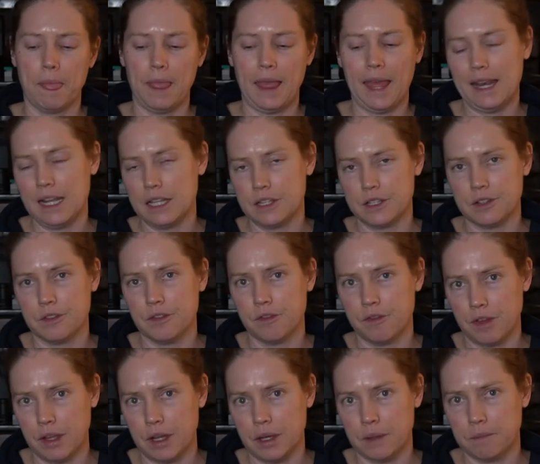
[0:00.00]
and it didn't
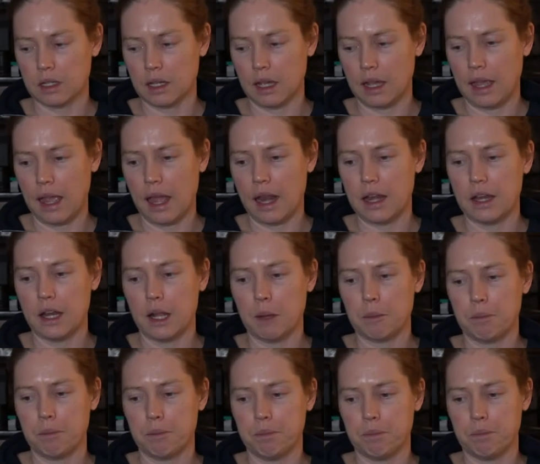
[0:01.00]
fit. I ended
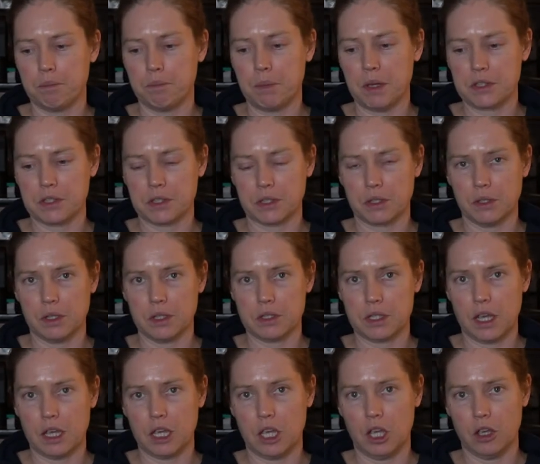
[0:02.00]
up basically
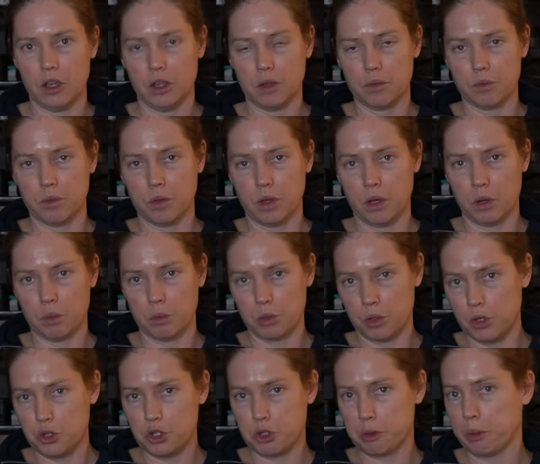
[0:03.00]
taking a
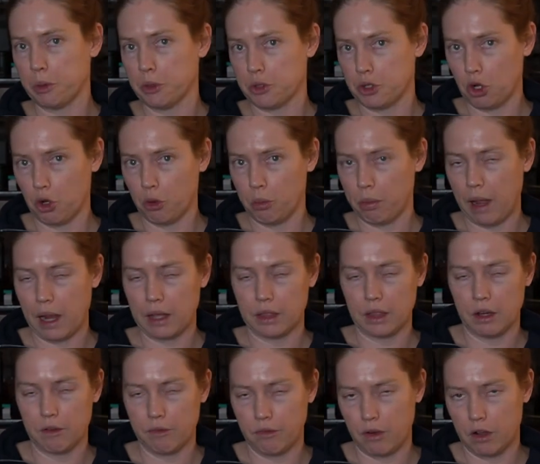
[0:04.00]
reusable tote bag
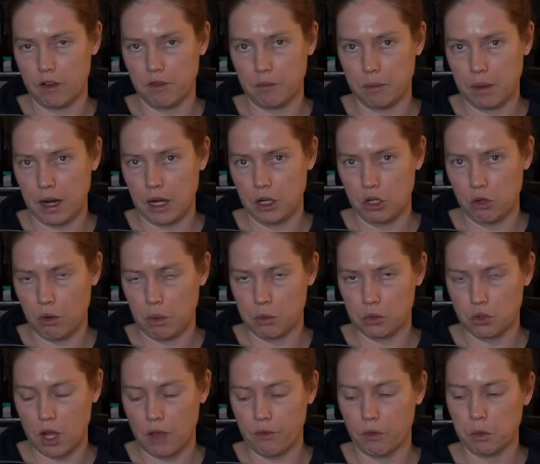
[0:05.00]
that a friend of mine who I was
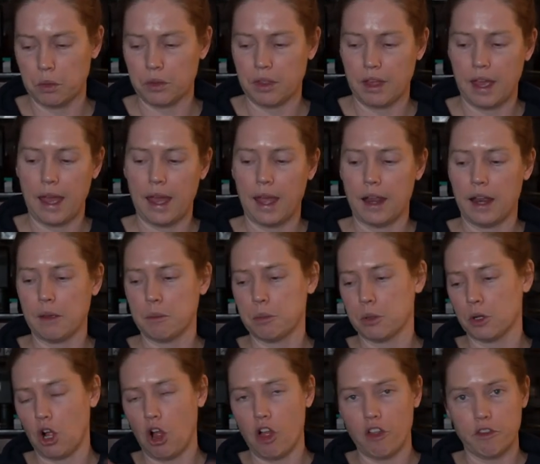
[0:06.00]
traveling with had. I
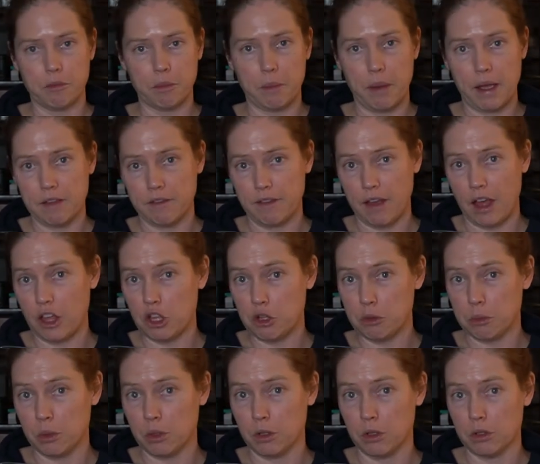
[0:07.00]
put all of my
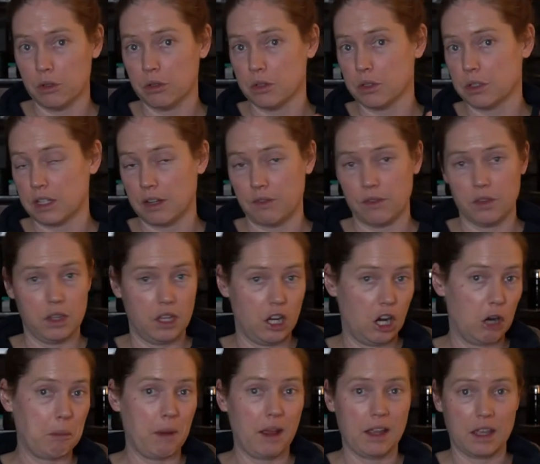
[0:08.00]
valuable stuff in
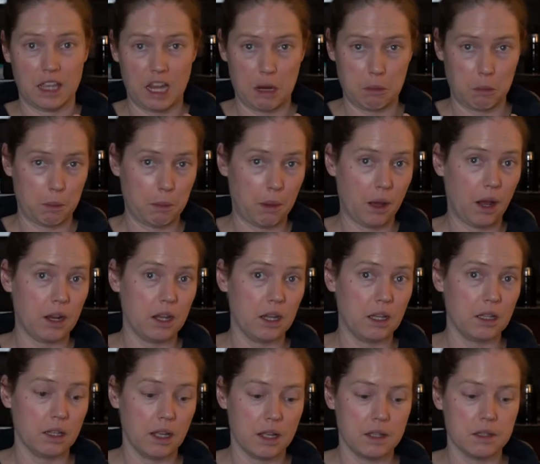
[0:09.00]
there, my camera body
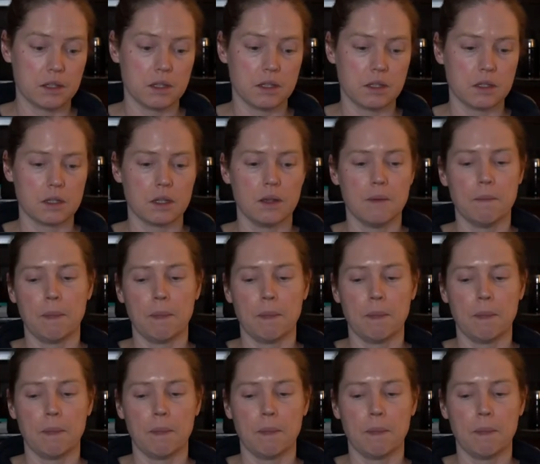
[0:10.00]
and lenses,